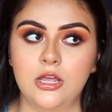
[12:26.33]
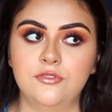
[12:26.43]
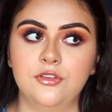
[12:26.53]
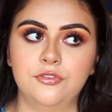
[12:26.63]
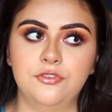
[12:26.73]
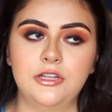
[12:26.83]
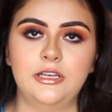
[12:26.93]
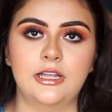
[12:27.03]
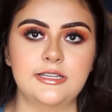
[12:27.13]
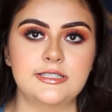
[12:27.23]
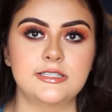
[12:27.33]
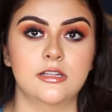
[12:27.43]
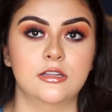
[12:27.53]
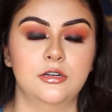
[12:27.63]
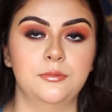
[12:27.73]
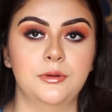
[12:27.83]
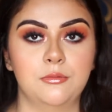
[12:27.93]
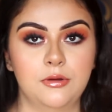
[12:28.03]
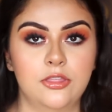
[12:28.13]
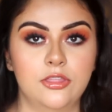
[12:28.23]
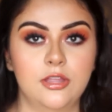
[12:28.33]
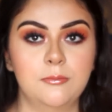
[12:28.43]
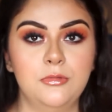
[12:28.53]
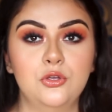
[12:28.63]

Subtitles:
if you finesse a little bit with them,